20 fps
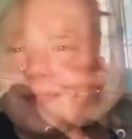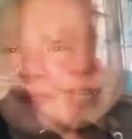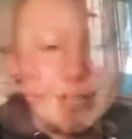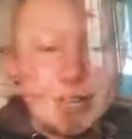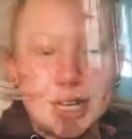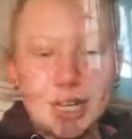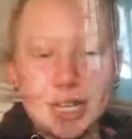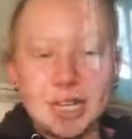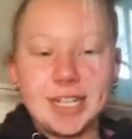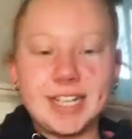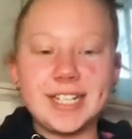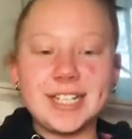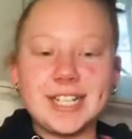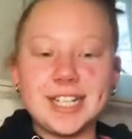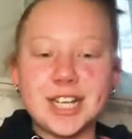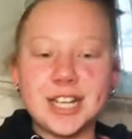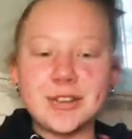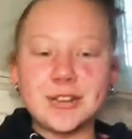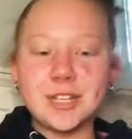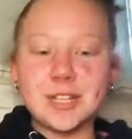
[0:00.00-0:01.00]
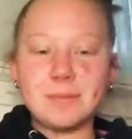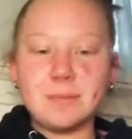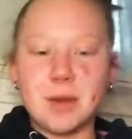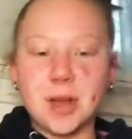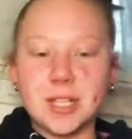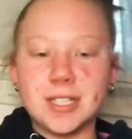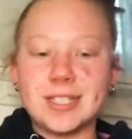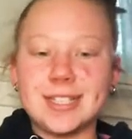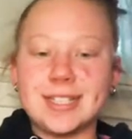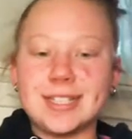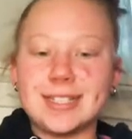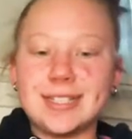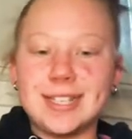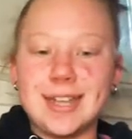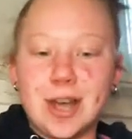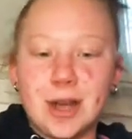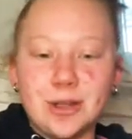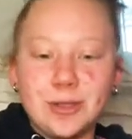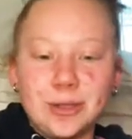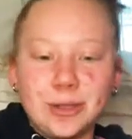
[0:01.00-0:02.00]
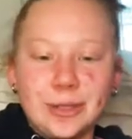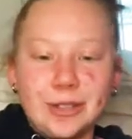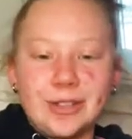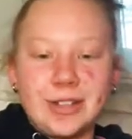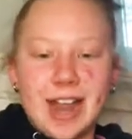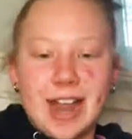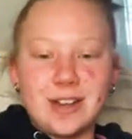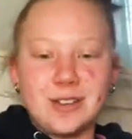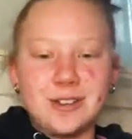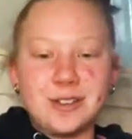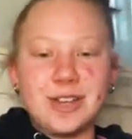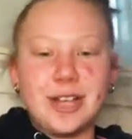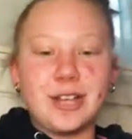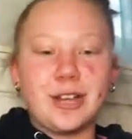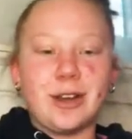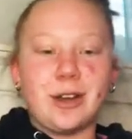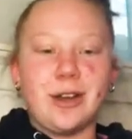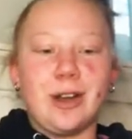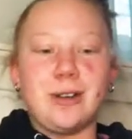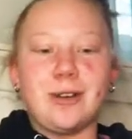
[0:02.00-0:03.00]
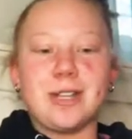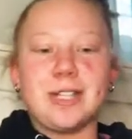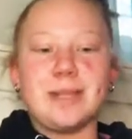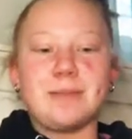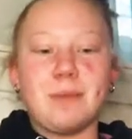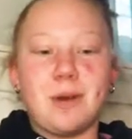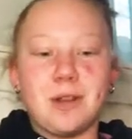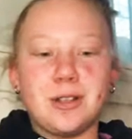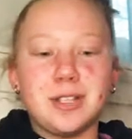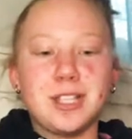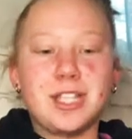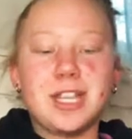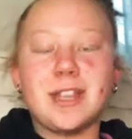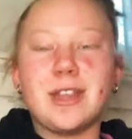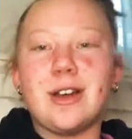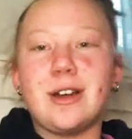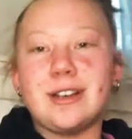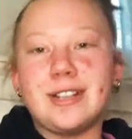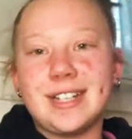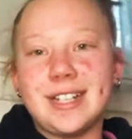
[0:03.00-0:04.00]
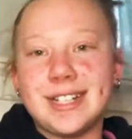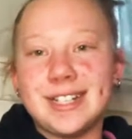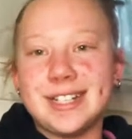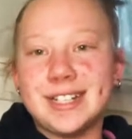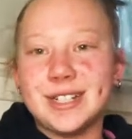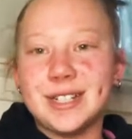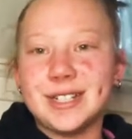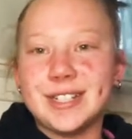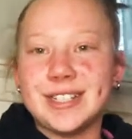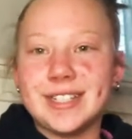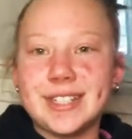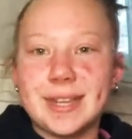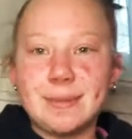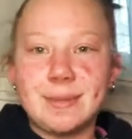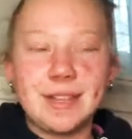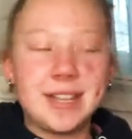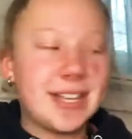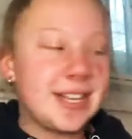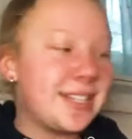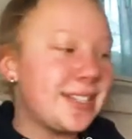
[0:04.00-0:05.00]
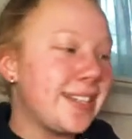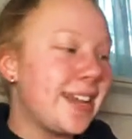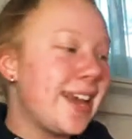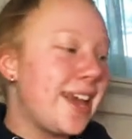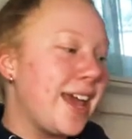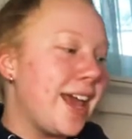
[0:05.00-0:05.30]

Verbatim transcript: The unconditioned response is the unlearned naturally occurring response to the unconditioned stimulus,